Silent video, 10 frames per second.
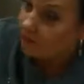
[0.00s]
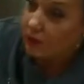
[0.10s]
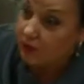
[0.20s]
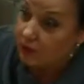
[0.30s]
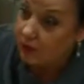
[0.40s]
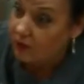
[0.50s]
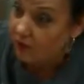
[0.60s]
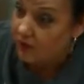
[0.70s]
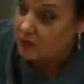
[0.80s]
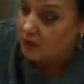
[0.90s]
Very good. And
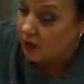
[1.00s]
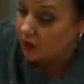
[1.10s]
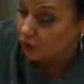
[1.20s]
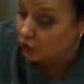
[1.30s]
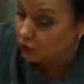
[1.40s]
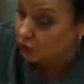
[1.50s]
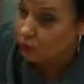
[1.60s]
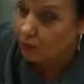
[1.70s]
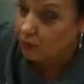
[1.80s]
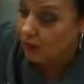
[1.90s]
that's called
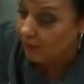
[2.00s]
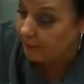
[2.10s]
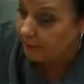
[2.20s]
your what?